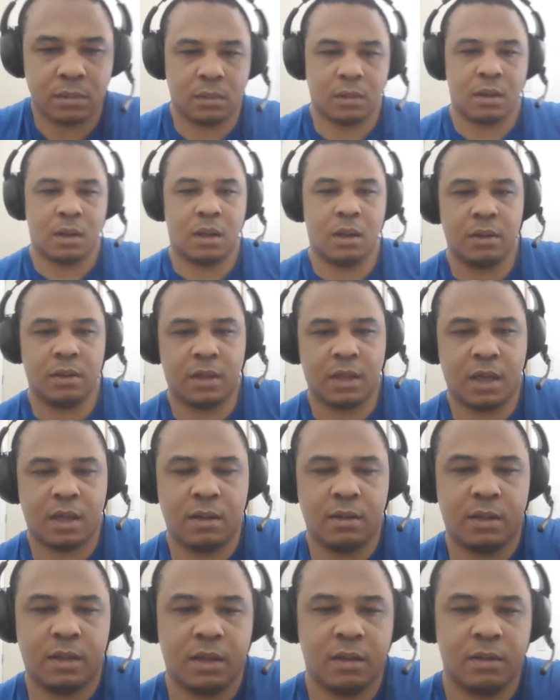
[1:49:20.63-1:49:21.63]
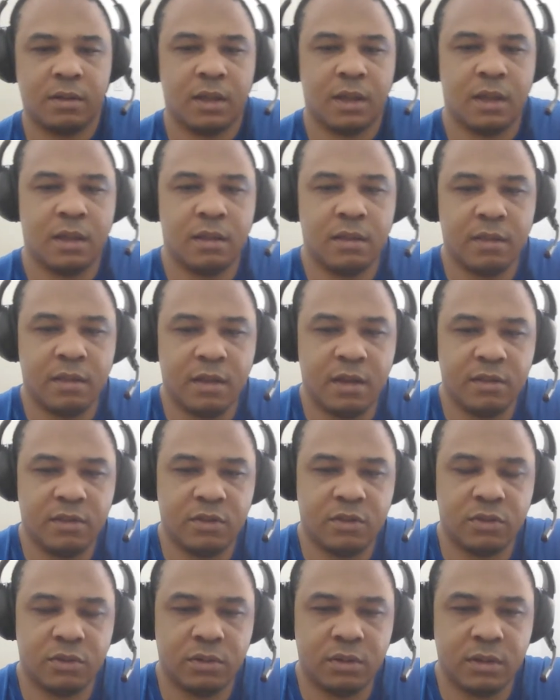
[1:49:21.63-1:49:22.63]
Okay. That's
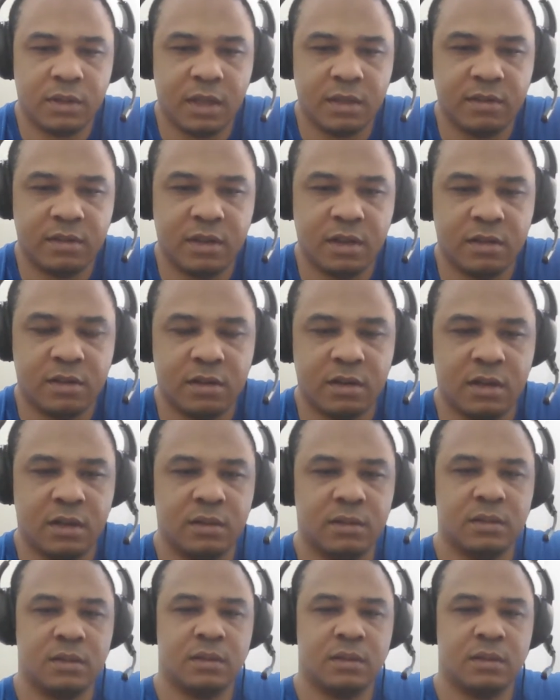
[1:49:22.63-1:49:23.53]
cool. That's good to know.